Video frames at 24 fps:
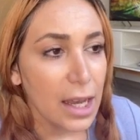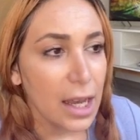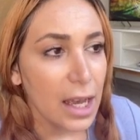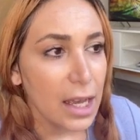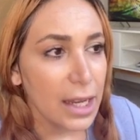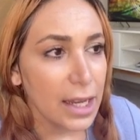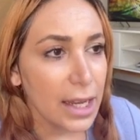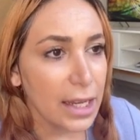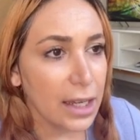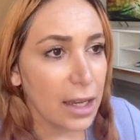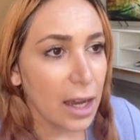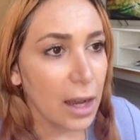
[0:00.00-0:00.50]

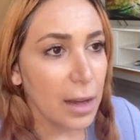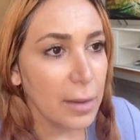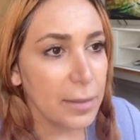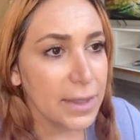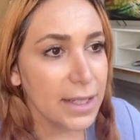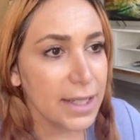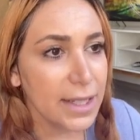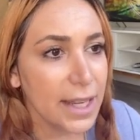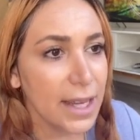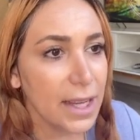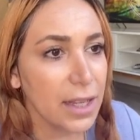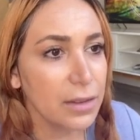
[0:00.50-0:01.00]
It comes
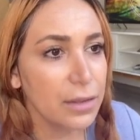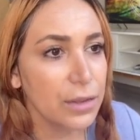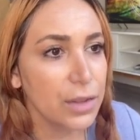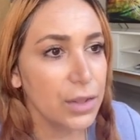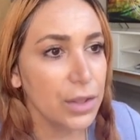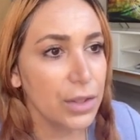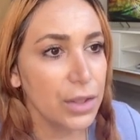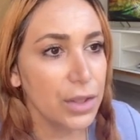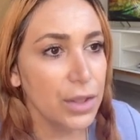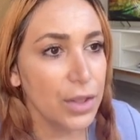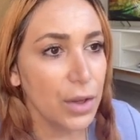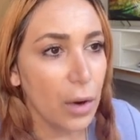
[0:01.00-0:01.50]
down
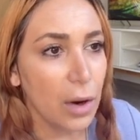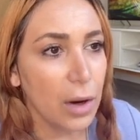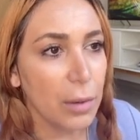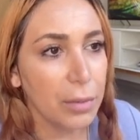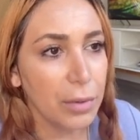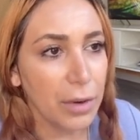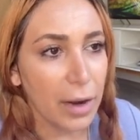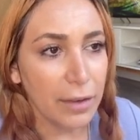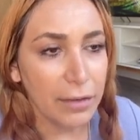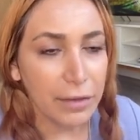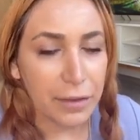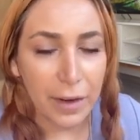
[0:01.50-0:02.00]
to your
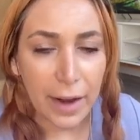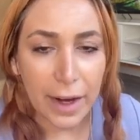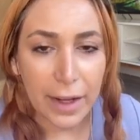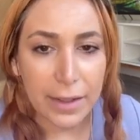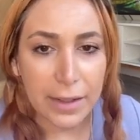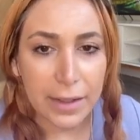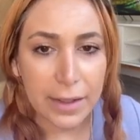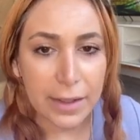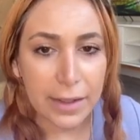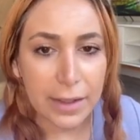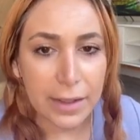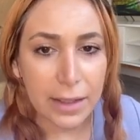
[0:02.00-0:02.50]

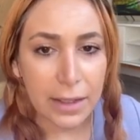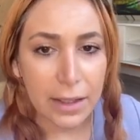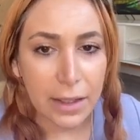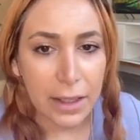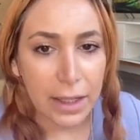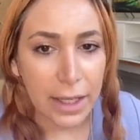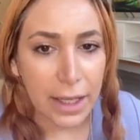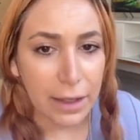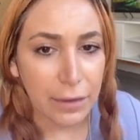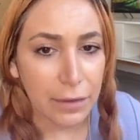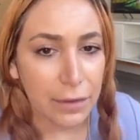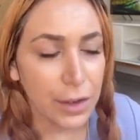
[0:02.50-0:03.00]
preference.
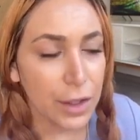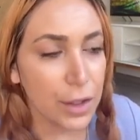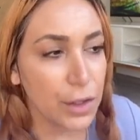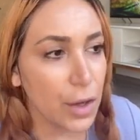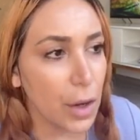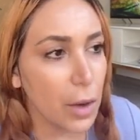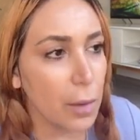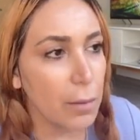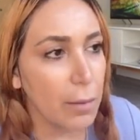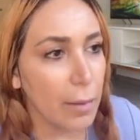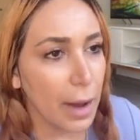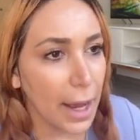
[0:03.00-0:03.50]
If you
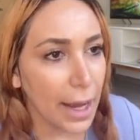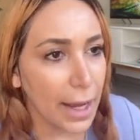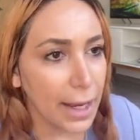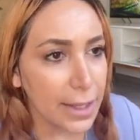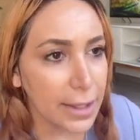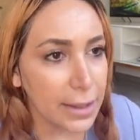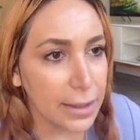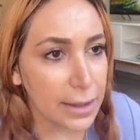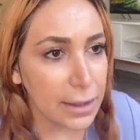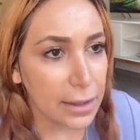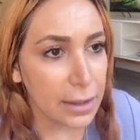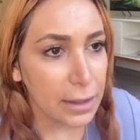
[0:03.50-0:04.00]
don't
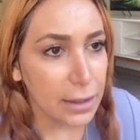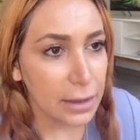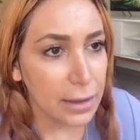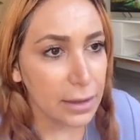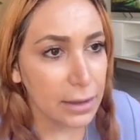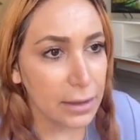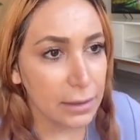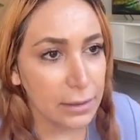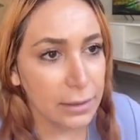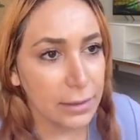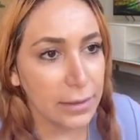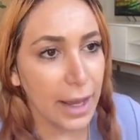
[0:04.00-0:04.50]
mind
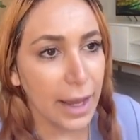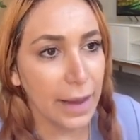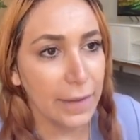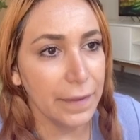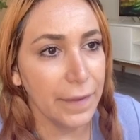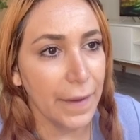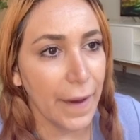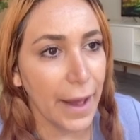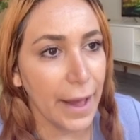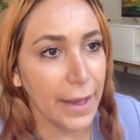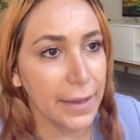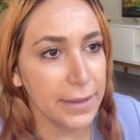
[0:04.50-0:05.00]

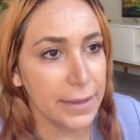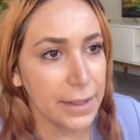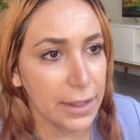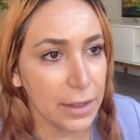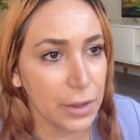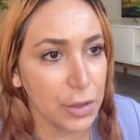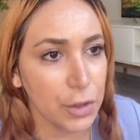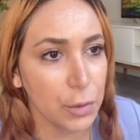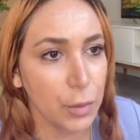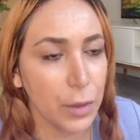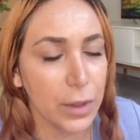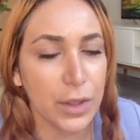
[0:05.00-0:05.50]
that
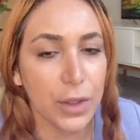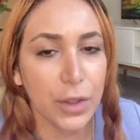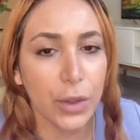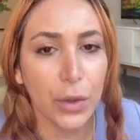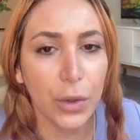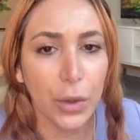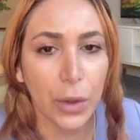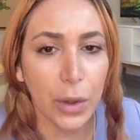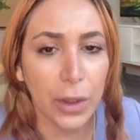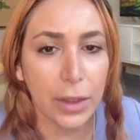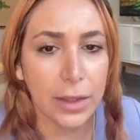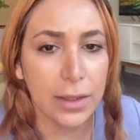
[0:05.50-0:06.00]
dish was
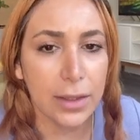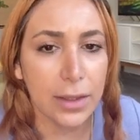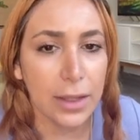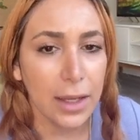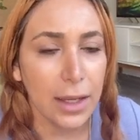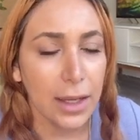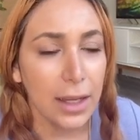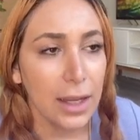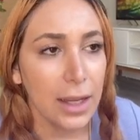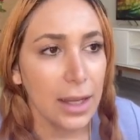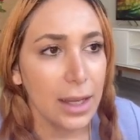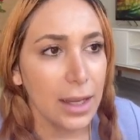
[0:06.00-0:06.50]
cooked
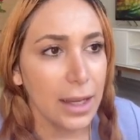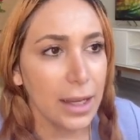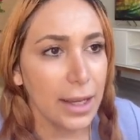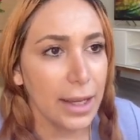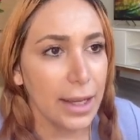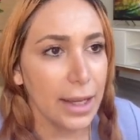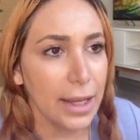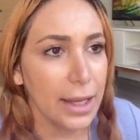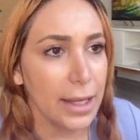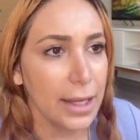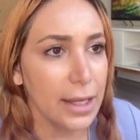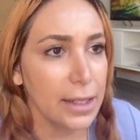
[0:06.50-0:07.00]

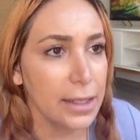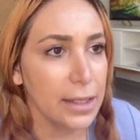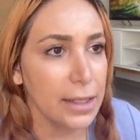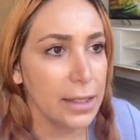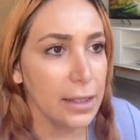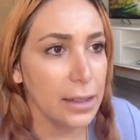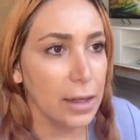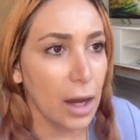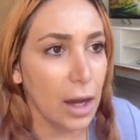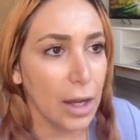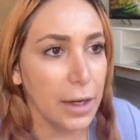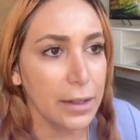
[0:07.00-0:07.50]

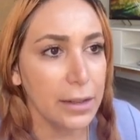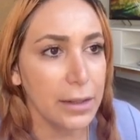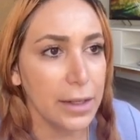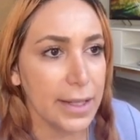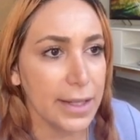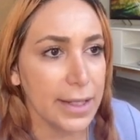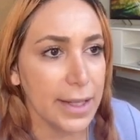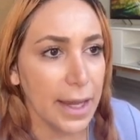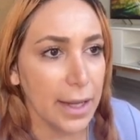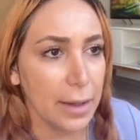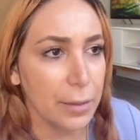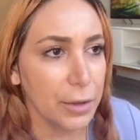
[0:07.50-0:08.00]
on the
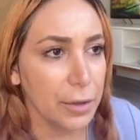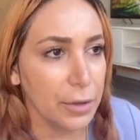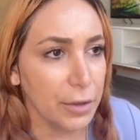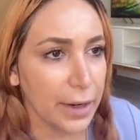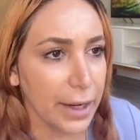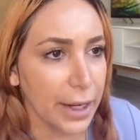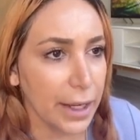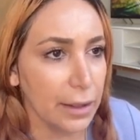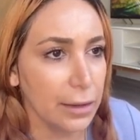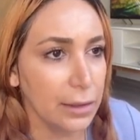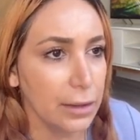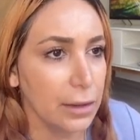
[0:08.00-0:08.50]
same
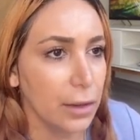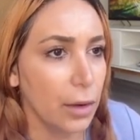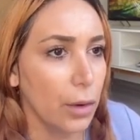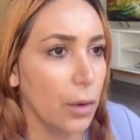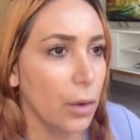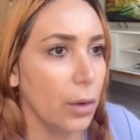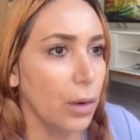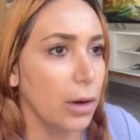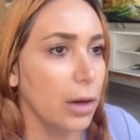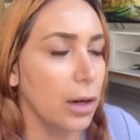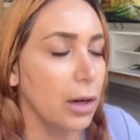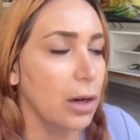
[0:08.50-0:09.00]
grill
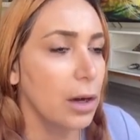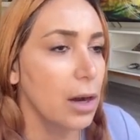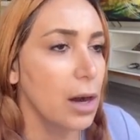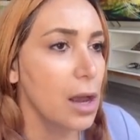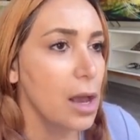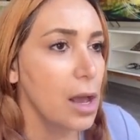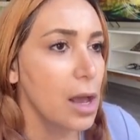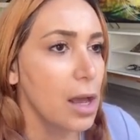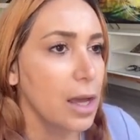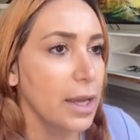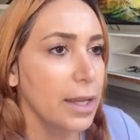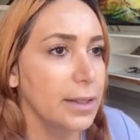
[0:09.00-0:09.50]
or
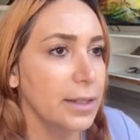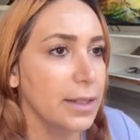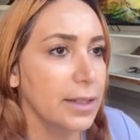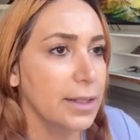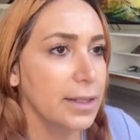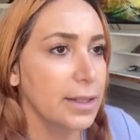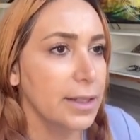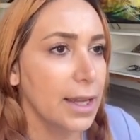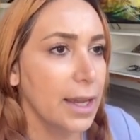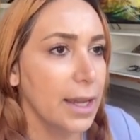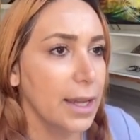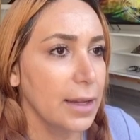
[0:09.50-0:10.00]
in the
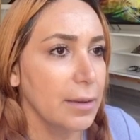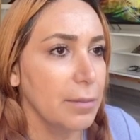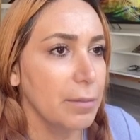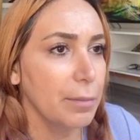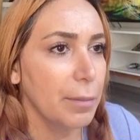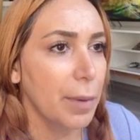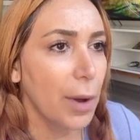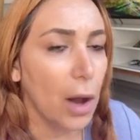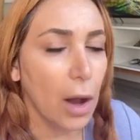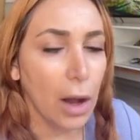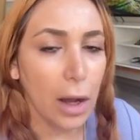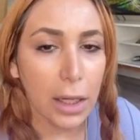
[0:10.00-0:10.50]
same
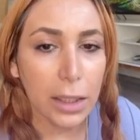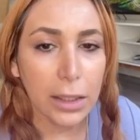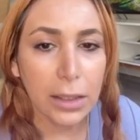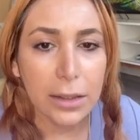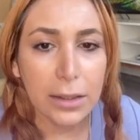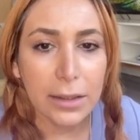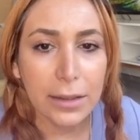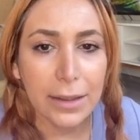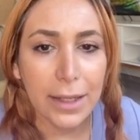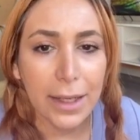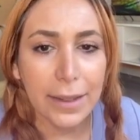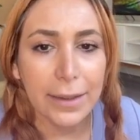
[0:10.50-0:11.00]
pot
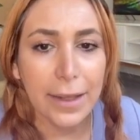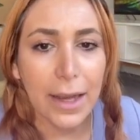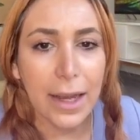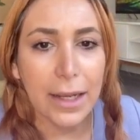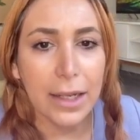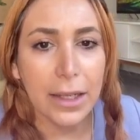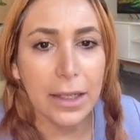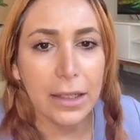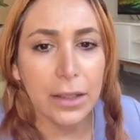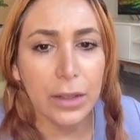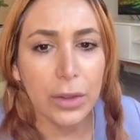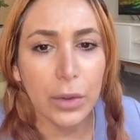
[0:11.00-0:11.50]
that
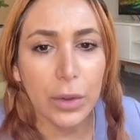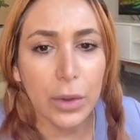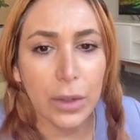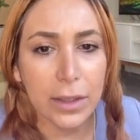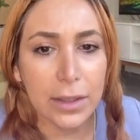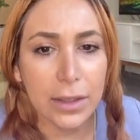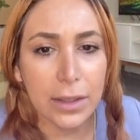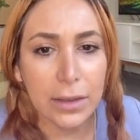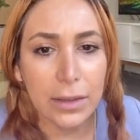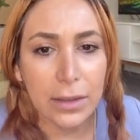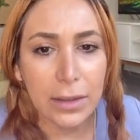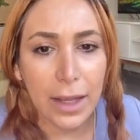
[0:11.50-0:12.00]
they
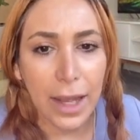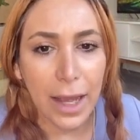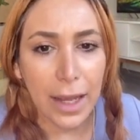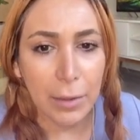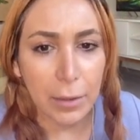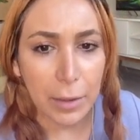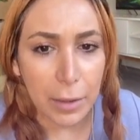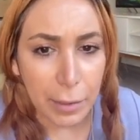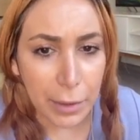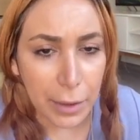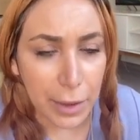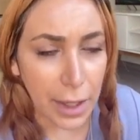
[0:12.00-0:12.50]
cooked
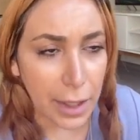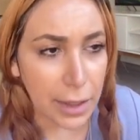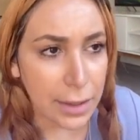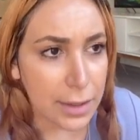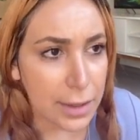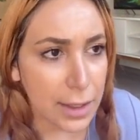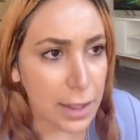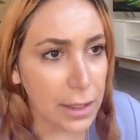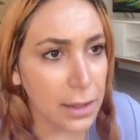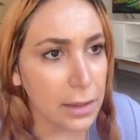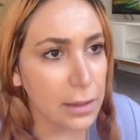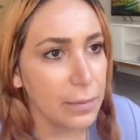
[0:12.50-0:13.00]
animal products
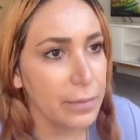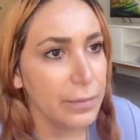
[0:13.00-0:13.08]
in,